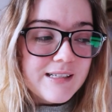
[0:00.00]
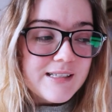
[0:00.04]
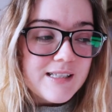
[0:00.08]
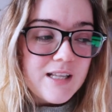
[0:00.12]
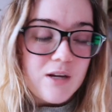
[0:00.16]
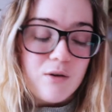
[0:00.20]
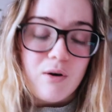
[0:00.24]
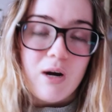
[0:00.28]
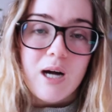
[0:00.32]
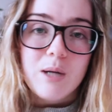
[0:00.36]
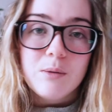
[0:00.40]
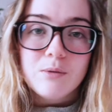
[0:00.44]
So
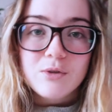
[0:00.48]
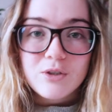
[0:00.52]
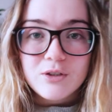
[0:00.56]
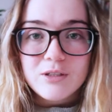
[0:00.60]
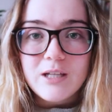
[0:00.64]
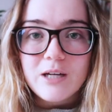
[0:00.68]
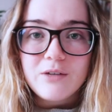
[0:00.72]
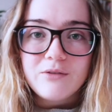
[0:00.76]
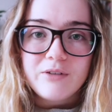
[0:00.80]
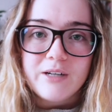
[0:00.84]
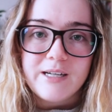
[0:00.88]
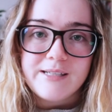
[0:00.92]
I will do
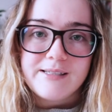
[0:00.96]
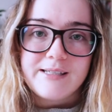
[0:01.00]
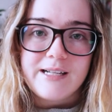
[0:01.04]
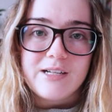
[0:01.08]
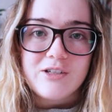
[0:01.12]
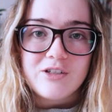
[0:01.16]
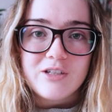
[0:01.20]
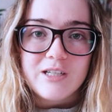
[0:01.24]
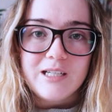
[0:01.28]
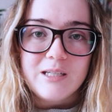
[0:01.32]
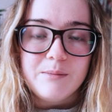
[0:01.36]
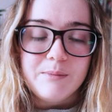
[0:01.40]
that first
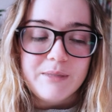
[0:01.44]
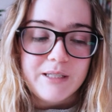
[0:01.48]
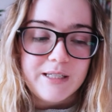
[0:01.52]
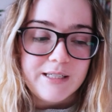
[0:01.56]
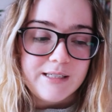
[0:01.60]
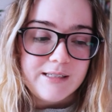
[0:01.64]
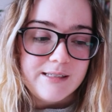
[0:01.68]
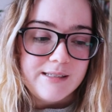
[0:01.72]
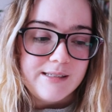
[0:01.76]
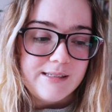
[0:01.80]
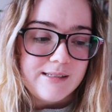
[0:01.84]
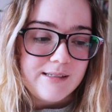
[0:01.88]
actually,
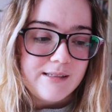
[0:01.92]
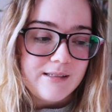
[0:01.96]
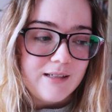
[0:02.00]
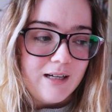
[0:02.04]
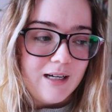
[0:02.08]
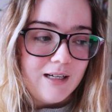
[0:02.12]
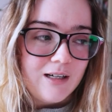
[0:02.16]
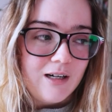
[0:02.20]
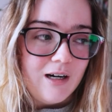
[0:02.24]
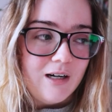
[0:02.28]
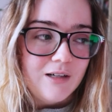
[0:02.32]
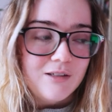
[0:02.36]
because
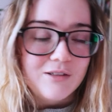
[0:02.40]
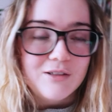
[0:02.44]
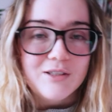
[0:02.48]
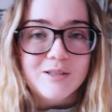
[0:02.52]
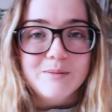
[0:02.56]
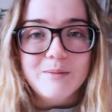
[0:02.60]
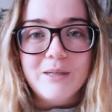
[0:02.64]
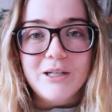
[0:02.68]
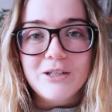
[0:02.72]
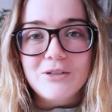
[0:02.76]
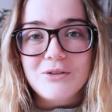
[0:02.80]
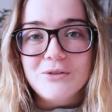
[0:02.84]
I can't do the
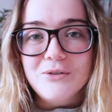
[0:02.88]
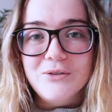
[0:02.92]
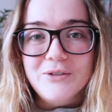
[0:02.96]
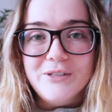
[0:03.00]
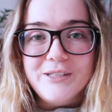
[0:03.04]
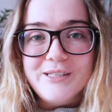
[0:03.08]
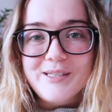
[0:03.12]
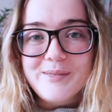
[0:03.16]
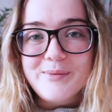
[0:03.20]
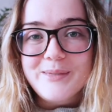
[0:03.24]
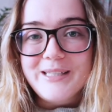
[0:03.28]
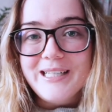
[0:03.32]
March
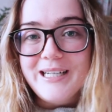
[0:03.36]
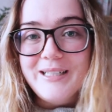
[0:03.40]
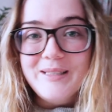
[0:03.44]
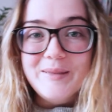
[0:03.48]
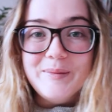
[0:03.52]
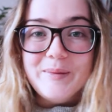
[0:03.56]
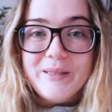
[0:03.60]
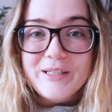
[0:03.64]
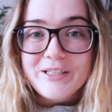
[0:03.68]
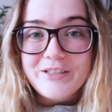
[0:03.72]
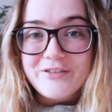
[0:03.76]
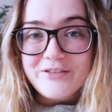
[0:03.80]
orders without the
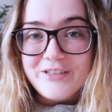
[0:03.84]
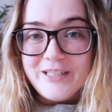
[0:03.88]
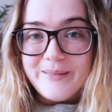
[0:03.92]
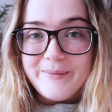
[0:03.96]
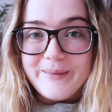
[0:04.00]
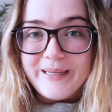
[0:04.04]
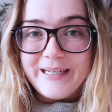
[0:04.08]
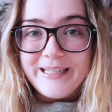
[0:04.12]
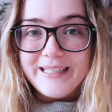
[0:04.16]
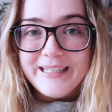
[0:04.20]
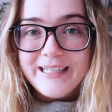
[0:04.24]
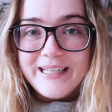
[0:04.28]
March
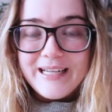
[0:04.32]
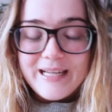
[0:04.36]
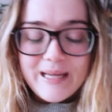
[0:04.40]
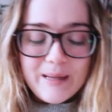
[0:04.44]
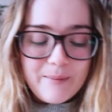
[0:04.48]
freebie,